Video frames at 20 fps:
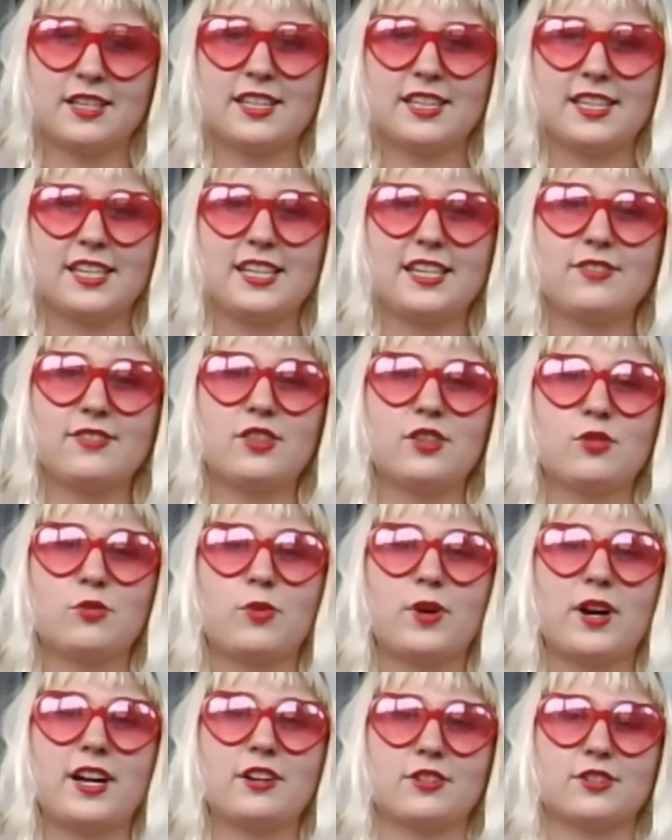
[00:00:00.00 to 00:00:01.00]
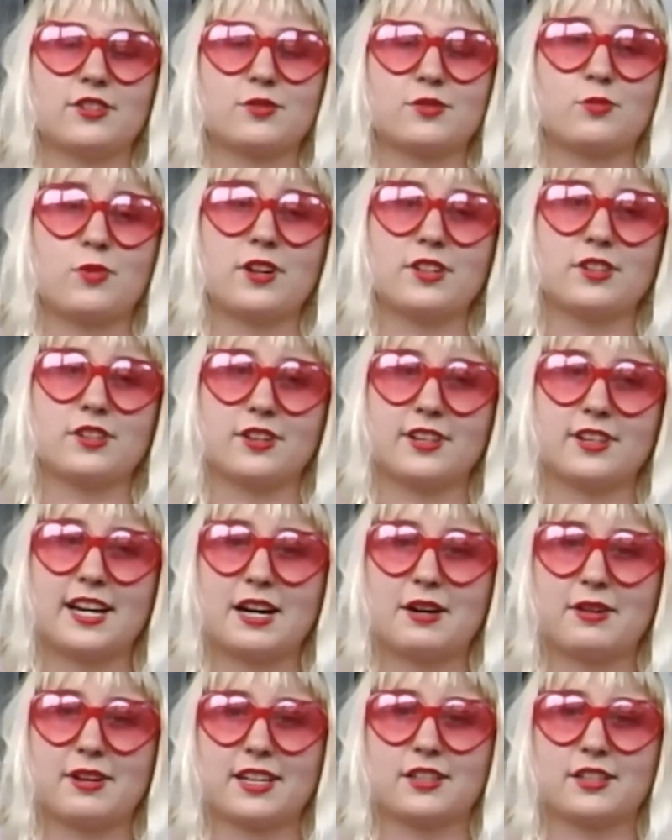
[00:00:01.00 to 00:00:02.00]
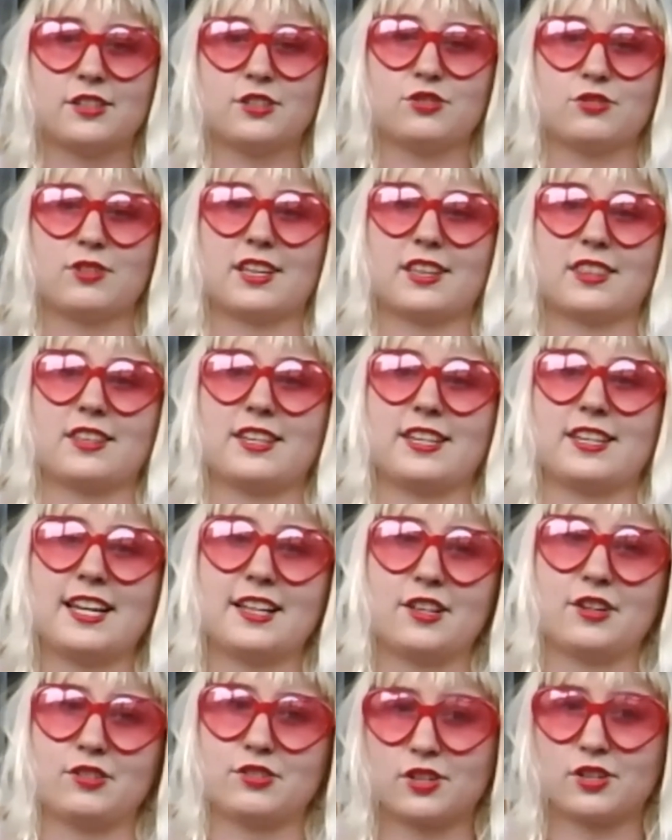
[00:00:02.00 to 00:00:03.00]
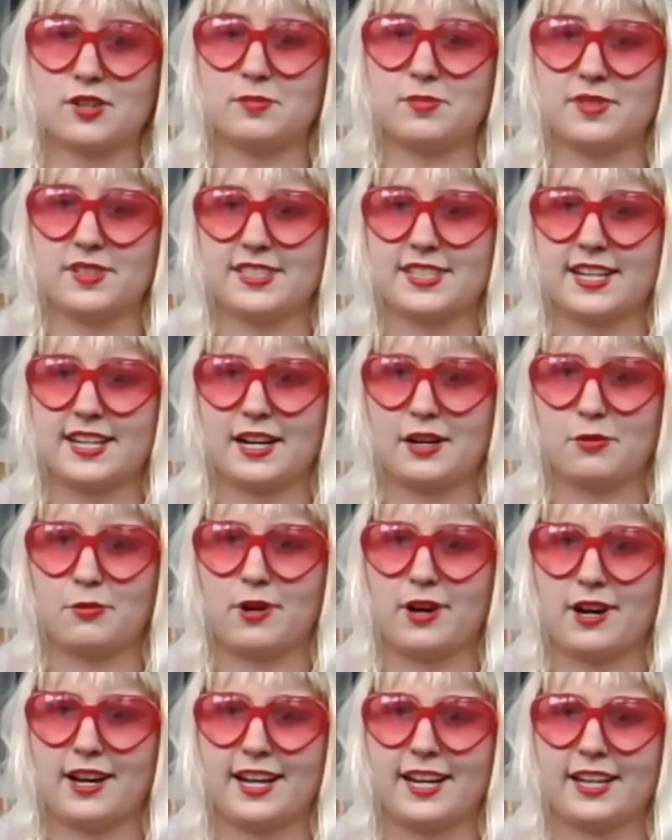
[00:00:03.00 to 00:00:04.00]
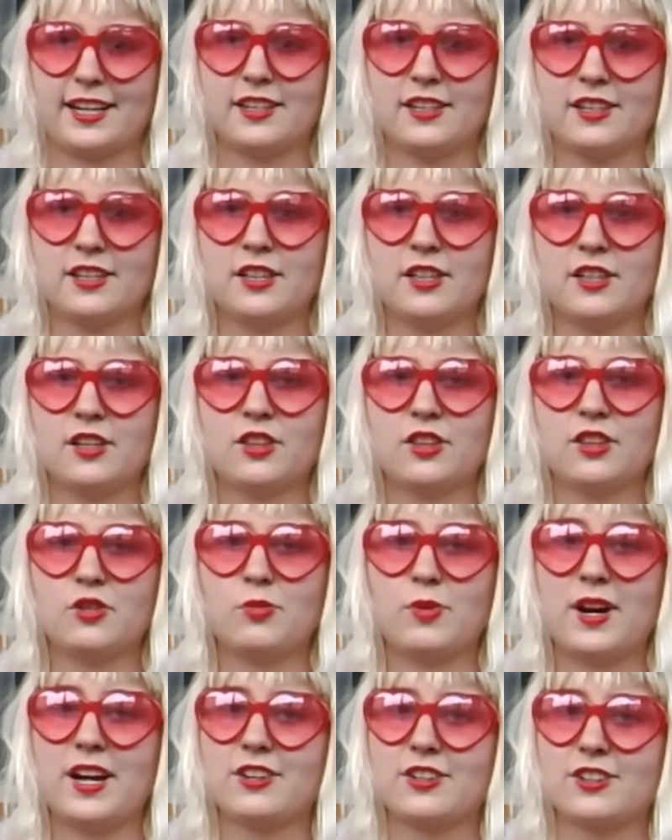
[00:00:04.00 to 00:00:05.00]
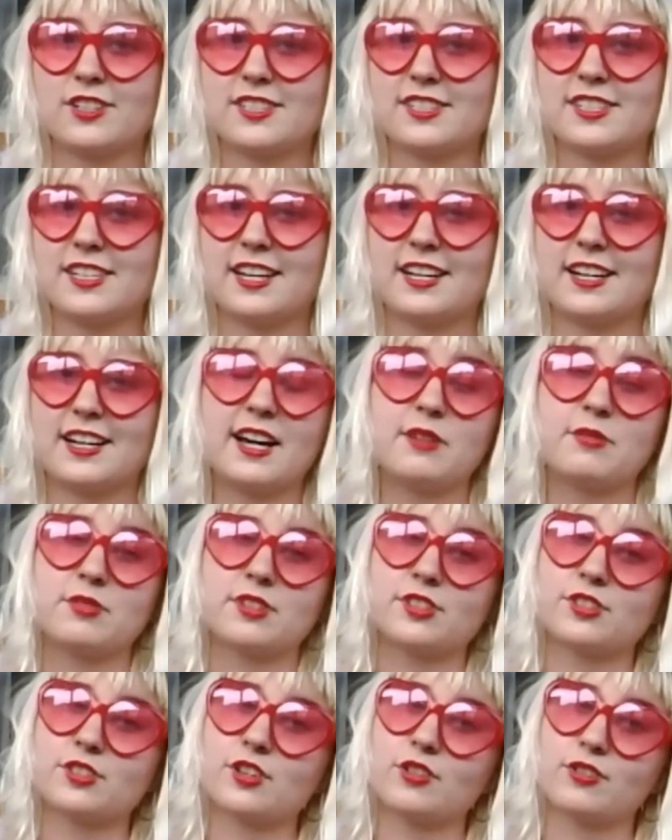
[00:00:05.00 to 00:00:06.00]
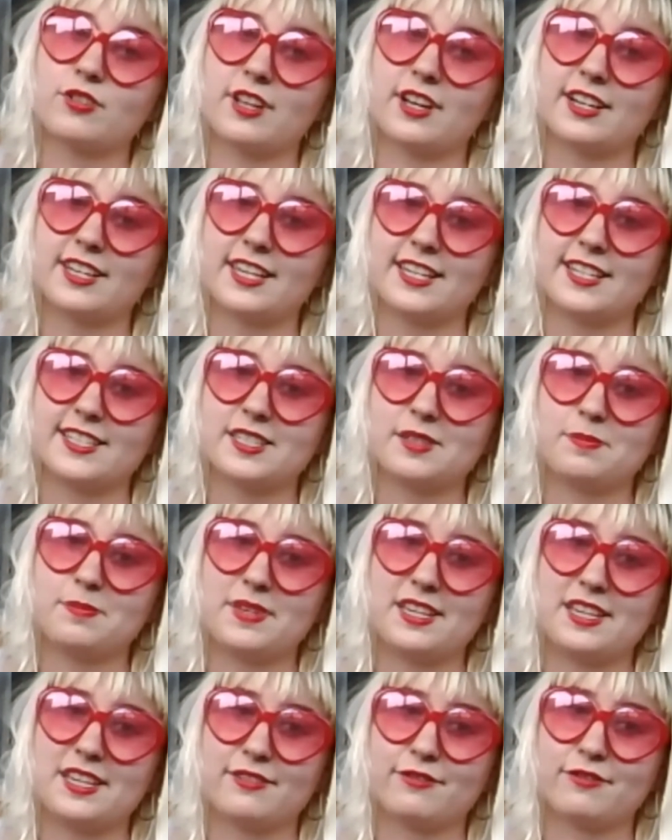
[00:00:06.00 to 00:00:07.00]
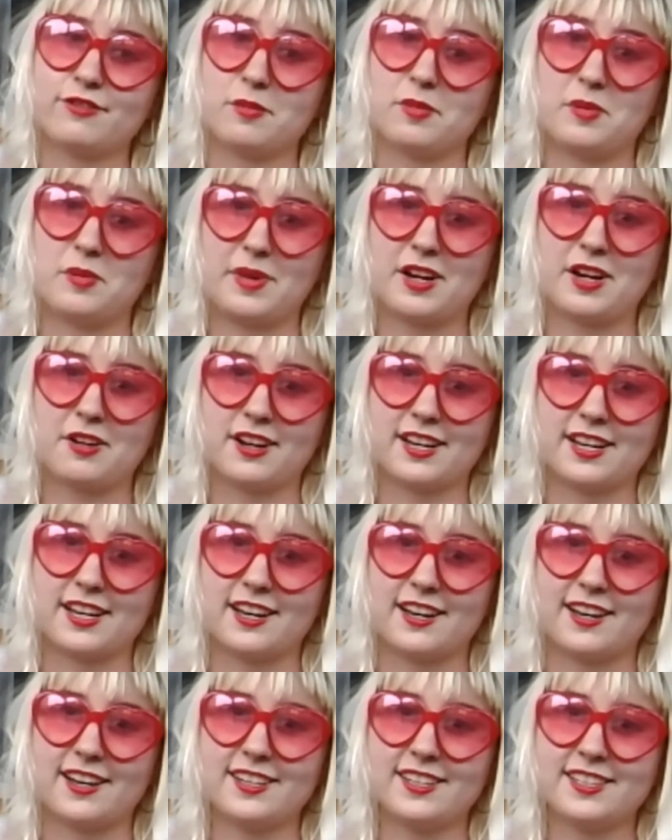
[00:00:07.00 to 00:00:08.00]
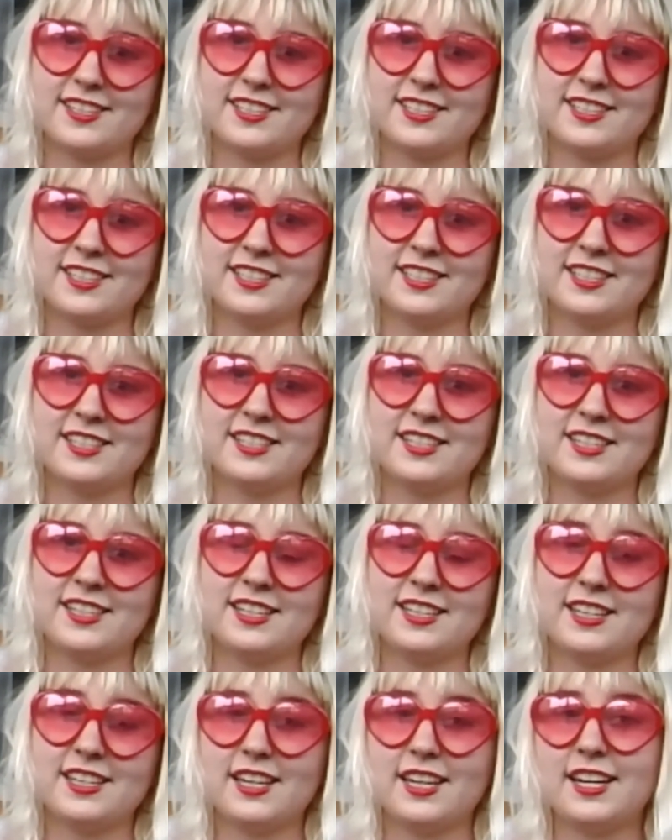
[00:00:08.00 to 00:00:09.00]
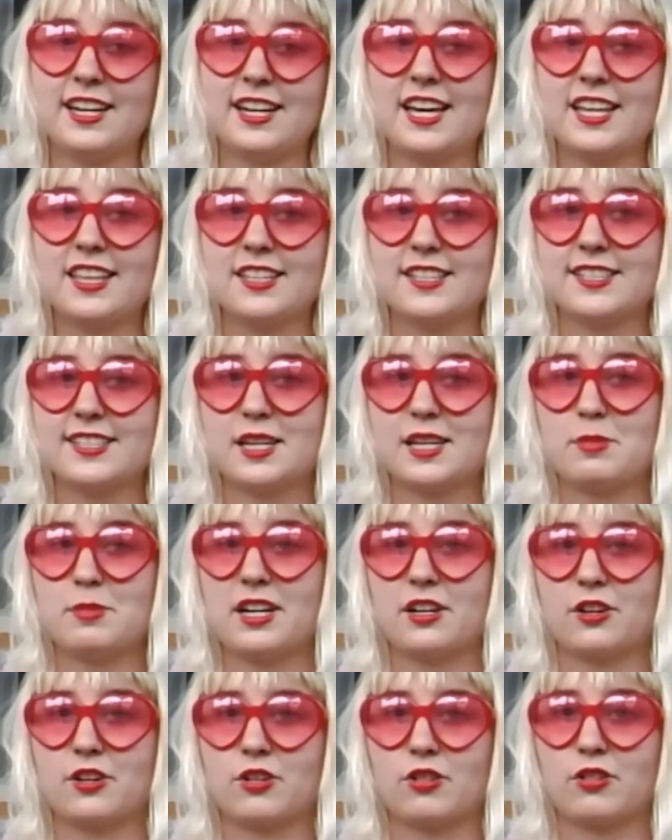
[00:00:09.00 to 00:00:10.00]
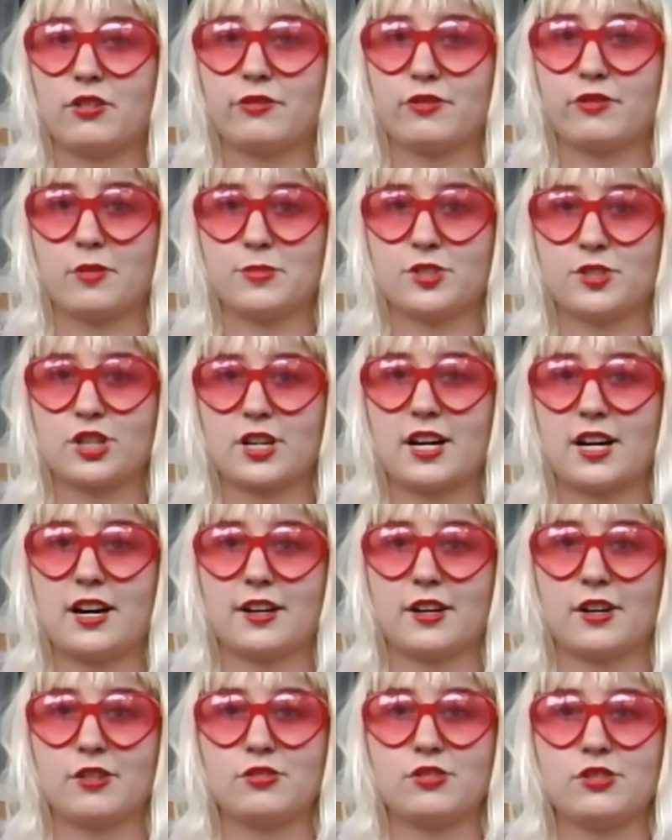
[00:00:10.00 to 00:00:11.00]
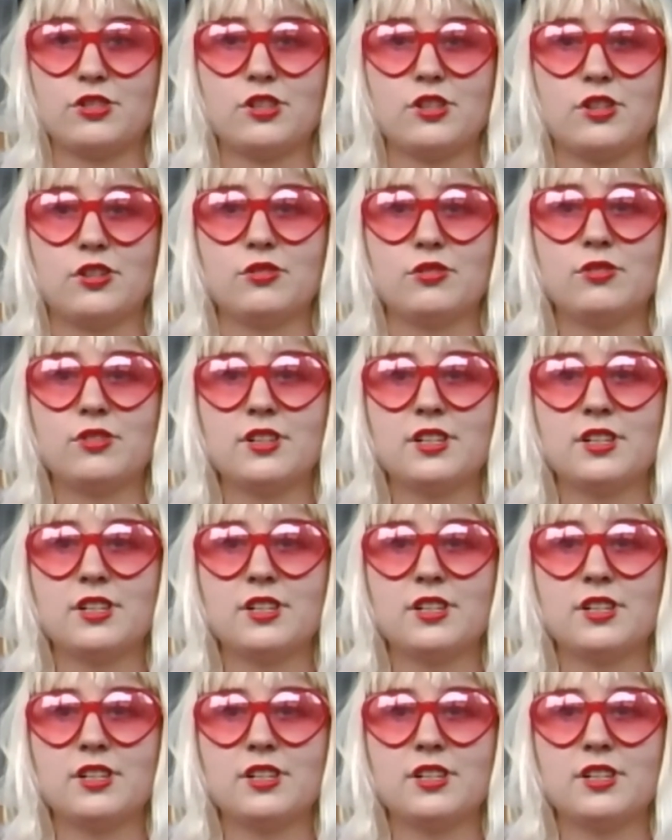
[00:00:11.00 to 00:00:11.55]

Even the waiters wondered how I could drink the yellow turpentine wine. The waiter said I was so lucky to be from America. In Athens, I met a girl from Chicago, too.